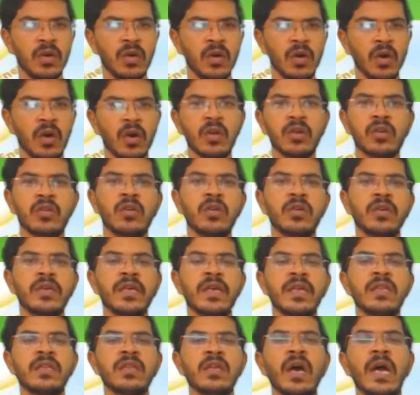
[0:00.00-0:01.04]
are called
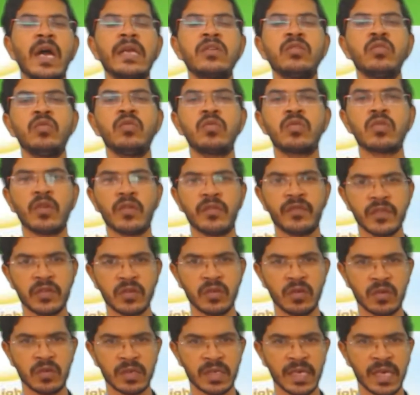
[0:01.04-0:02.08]
as autotrophic
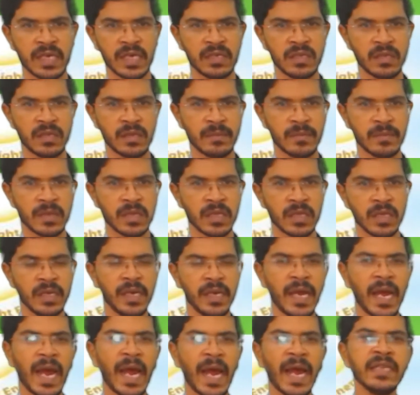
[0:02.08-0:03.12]
organisms,
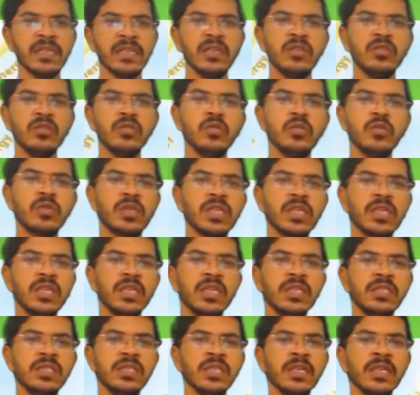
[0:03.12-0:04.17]
and the
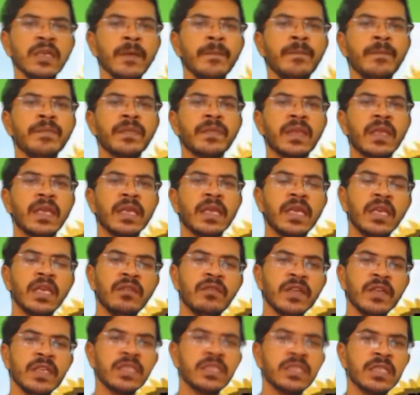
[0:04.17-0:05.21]
nutrition in
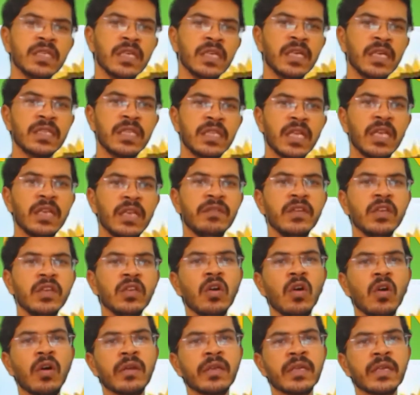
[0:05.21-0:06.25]
which the living
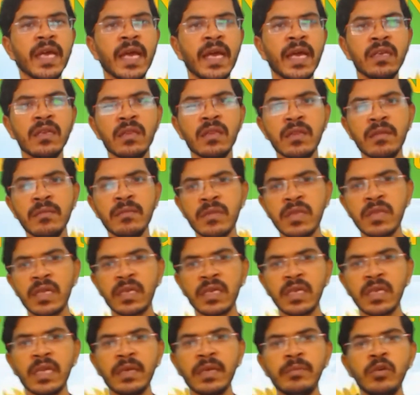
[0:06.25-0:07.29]
organisms are
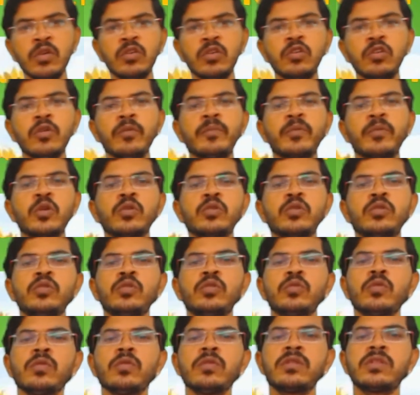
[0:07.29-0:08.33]
able to
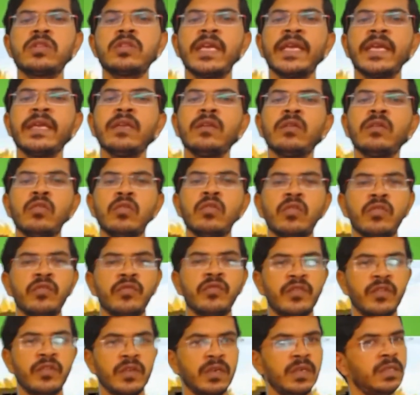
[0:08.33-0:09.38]
produce their own
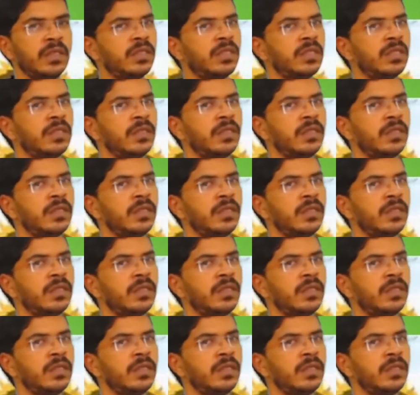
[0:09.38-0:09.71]
food,